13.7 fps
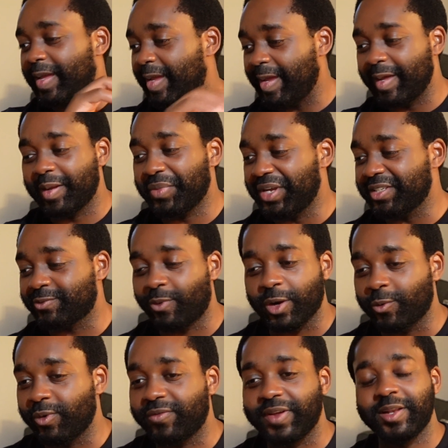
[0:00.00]
enemies,
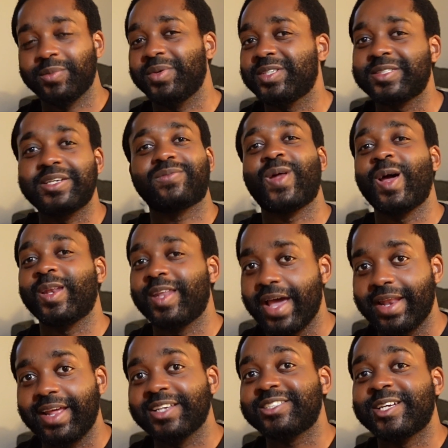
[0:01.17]
working with enemies, stuff like
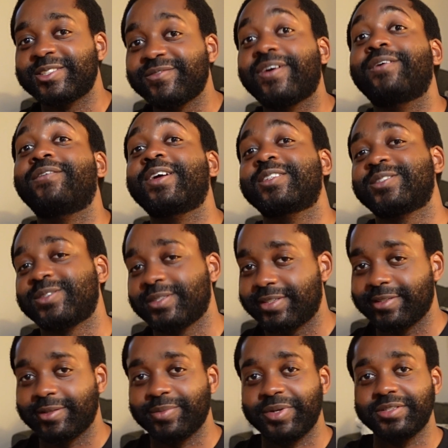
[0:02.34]
that. That's very
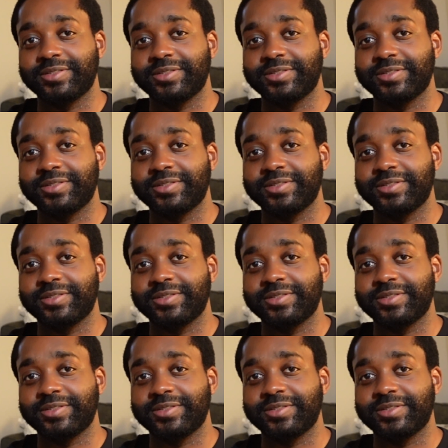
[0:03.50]
interesting to me.